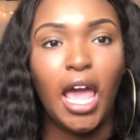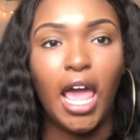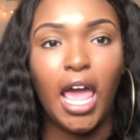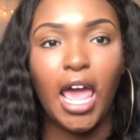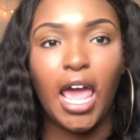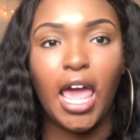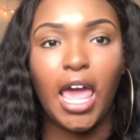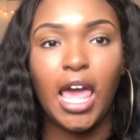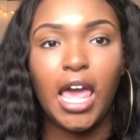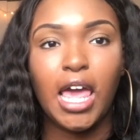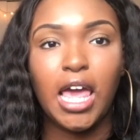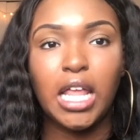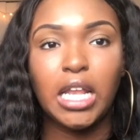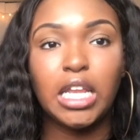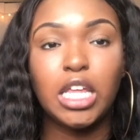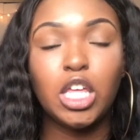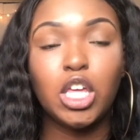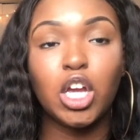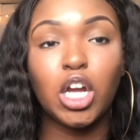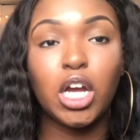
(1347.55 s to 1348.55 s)
and
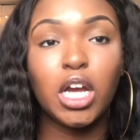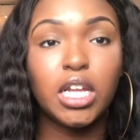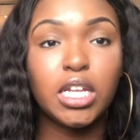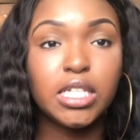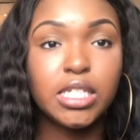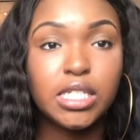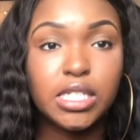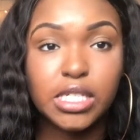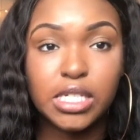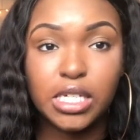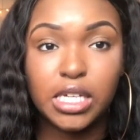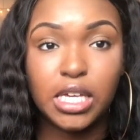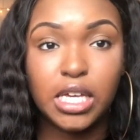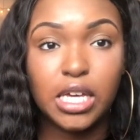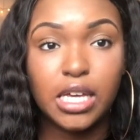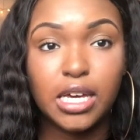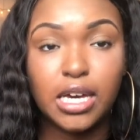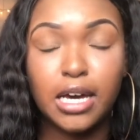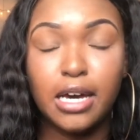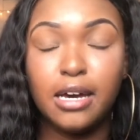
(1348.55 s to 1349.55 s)
you're going to
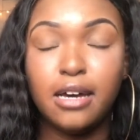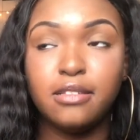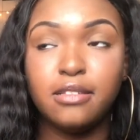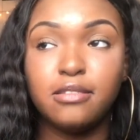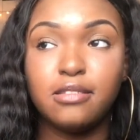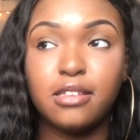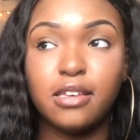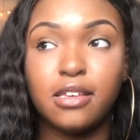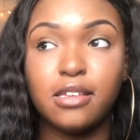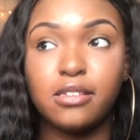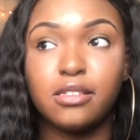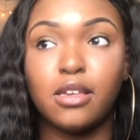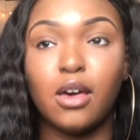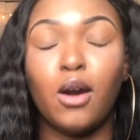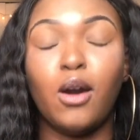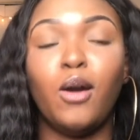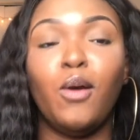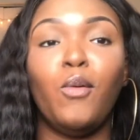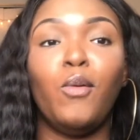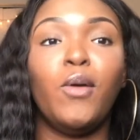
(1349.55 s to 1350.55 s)
see just
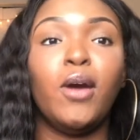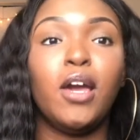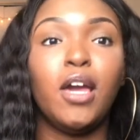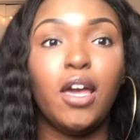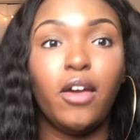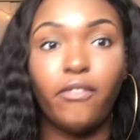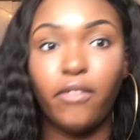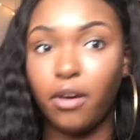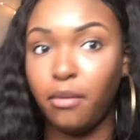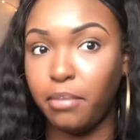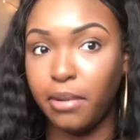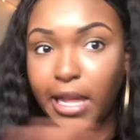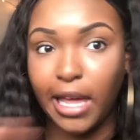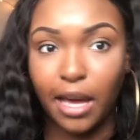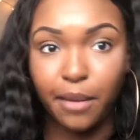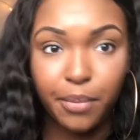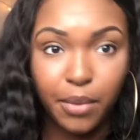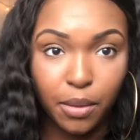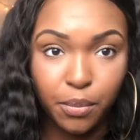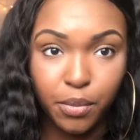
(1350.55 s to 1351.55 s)
a wave of
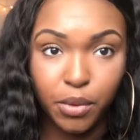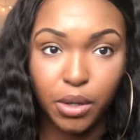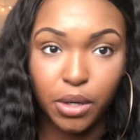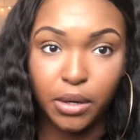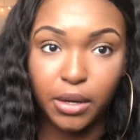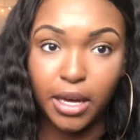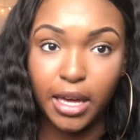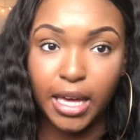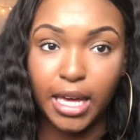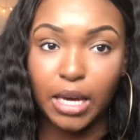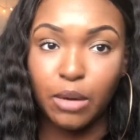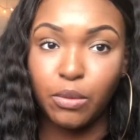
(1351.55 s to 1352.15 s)
black people, okay?